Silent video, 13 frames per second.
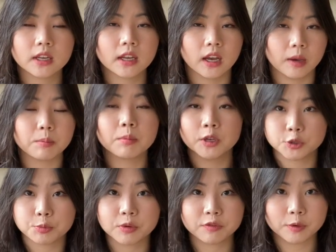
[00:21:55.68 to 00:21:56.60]
I
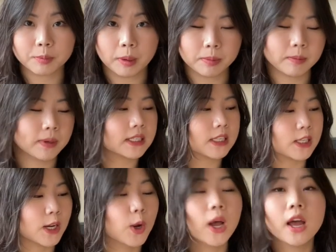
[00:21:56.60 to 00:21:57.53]
much prefer peppermint,
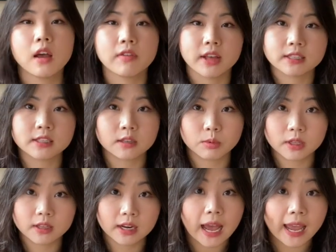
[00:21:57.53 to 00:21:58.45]
so that's the one
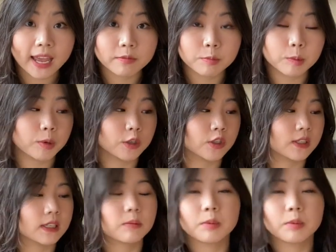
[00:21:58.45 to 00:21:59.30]
that I have been purchasing,